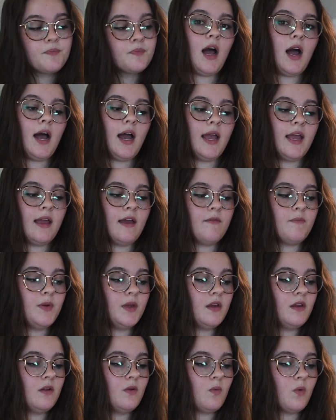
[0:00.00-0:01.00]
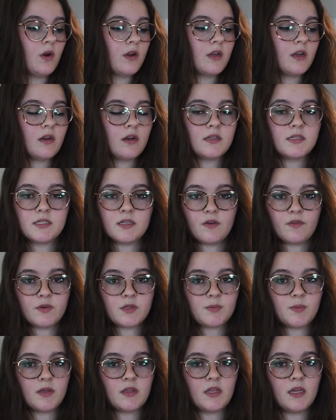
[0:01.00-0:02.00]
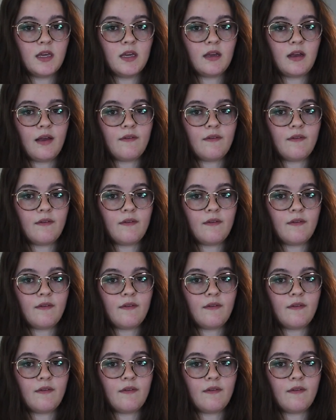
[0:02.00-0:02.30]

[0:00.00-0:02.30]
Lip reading: I have been working on silversmithing.